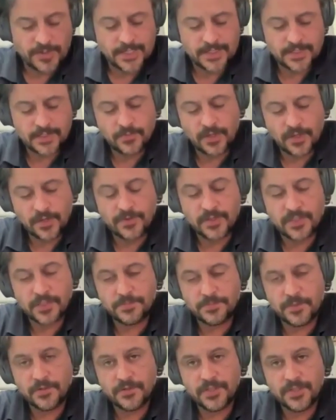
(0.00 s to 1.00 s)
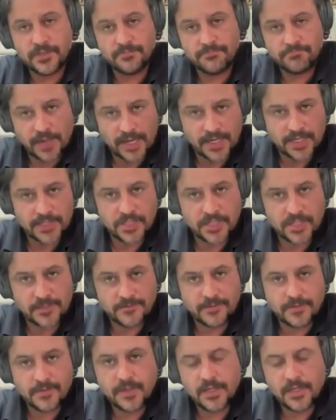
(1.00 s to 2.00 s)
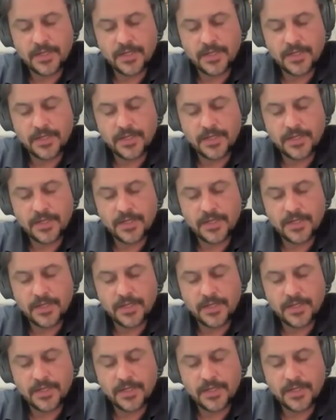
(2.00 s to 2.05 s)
parts. We have experience in packaging.